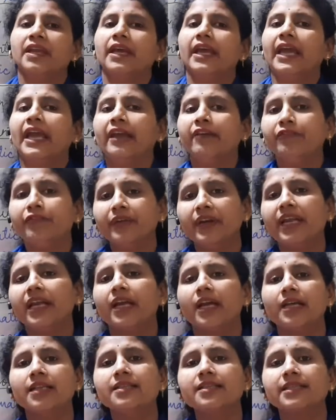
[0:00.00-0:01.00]
every
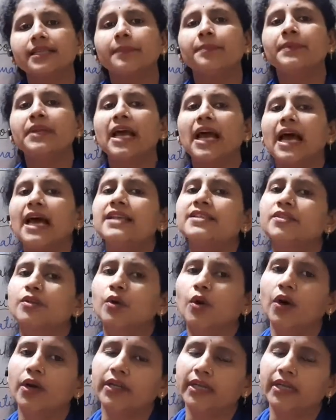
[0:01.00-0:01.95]
concept has got